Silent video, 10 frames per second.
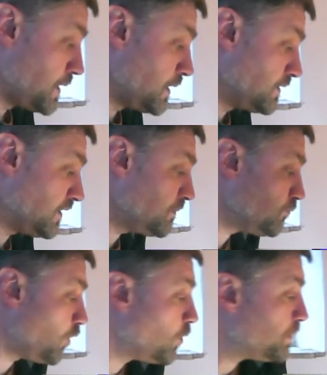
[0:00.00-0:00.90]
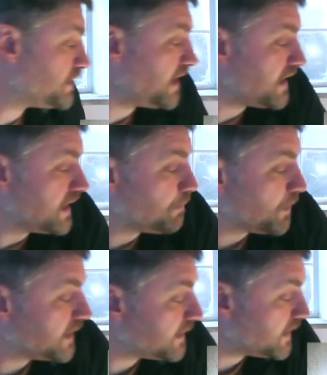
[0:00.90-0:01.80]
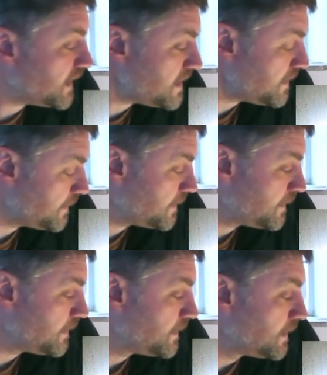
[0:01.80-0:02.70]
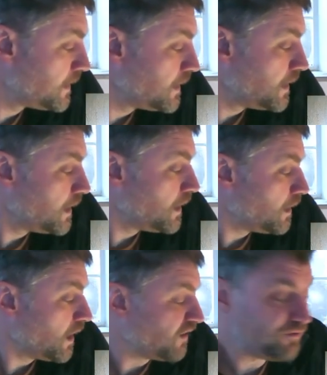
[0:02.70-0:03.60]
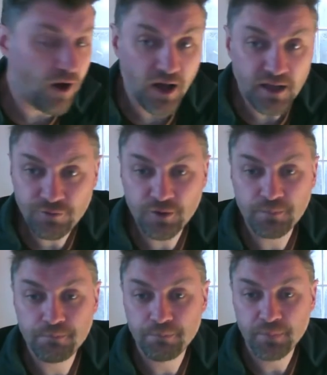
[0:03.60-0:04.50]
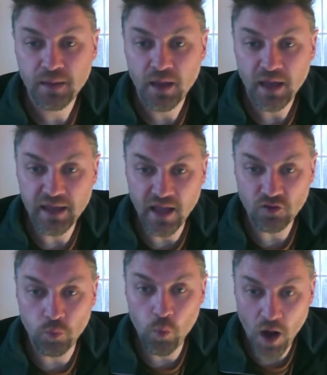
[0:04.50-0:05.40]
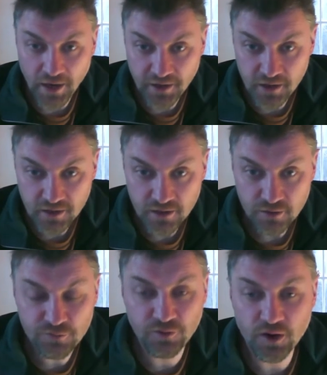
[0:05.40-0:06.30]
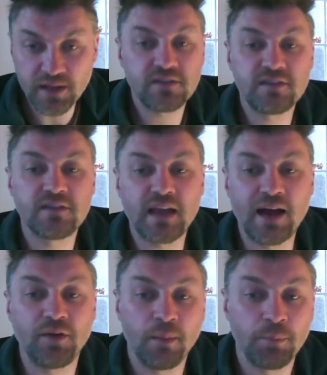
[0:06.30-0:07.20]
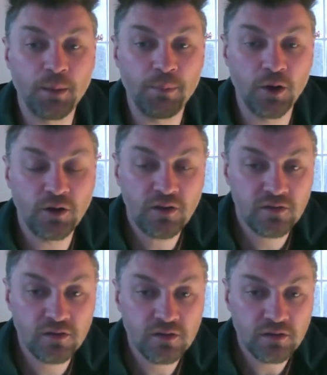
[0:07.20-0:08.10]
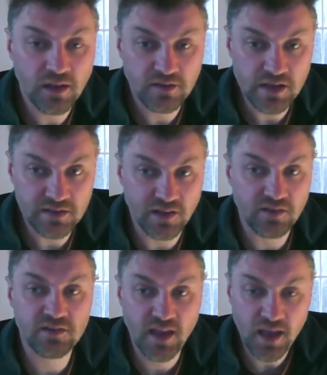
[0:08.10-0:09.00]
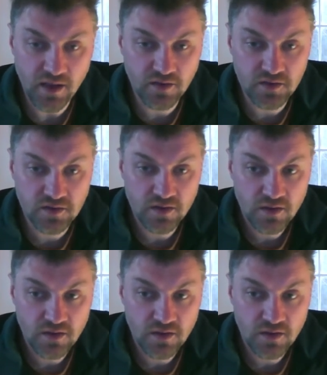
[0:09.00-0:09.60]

Doesn't roll particularly brilliantly. A 5. It gets 1 for its outnumbering bonus. That takes it 6.